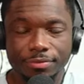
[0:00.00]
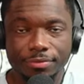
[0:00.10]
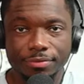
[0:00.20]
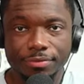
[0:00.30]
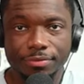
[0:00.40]

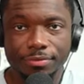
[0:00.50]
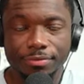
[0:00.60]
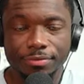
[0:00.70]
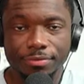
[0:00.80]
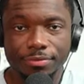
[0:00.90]

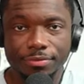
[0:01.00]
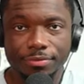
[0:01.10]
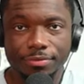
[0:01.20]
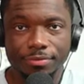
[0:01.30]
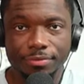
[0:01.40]

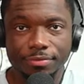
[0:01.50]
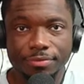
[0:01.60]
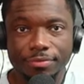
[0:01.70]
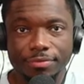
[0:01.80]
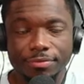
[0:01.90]

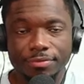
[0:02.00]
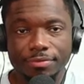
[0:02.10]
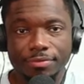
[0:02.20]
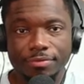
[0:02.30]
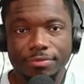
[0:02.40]

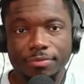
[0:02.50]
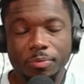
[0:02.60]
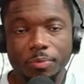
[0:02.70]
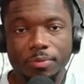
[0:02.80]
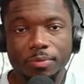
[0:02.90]

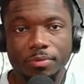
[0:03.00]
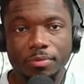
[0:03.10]
(not speaking)